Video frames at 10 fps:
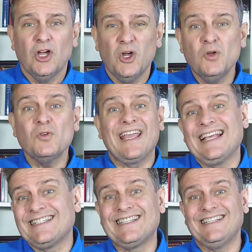Who
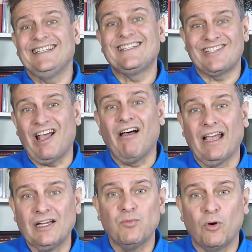gets to
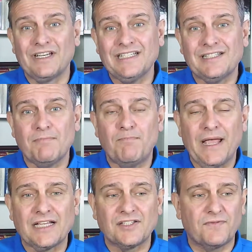decide what is the
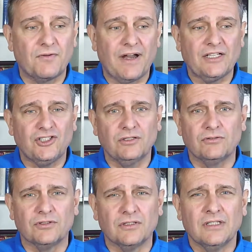best for our
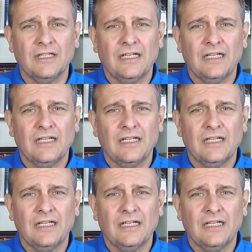children?